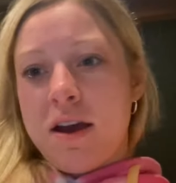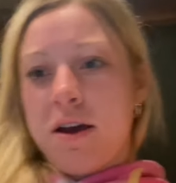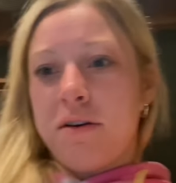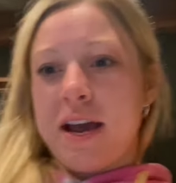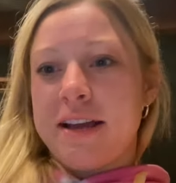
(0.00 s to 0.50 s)

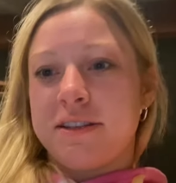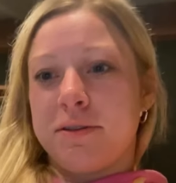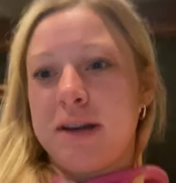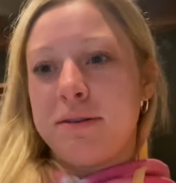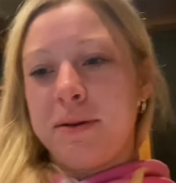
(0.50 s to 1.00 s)
Okay, so
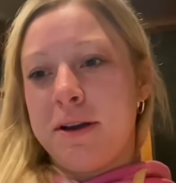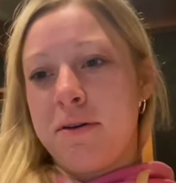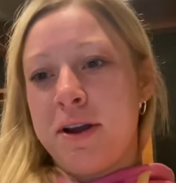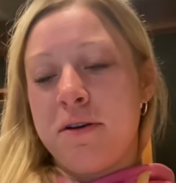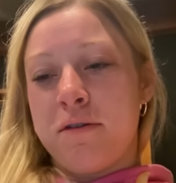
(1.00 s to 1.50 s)
I will be
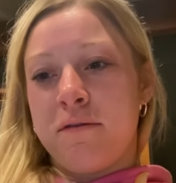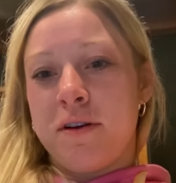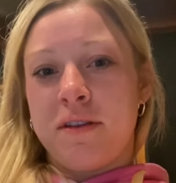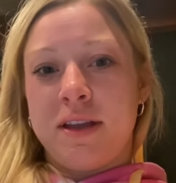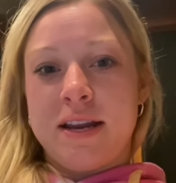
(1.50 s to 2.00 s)
going
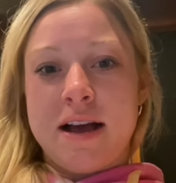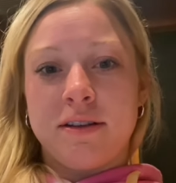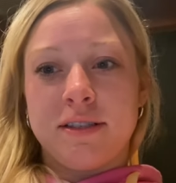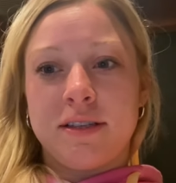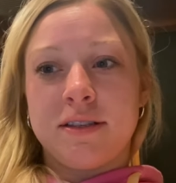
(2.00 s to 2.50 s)
over the
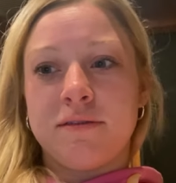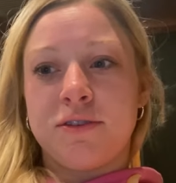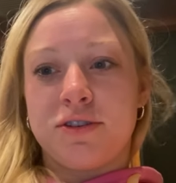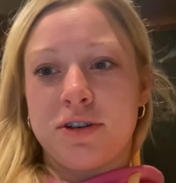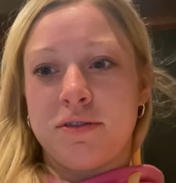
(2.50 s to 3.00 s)
analysis of
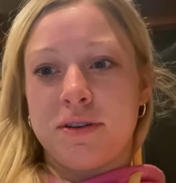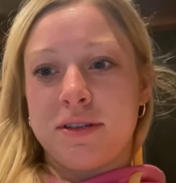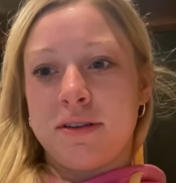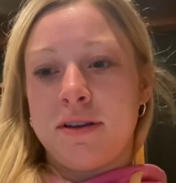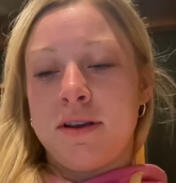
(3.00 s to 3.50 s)
strokes.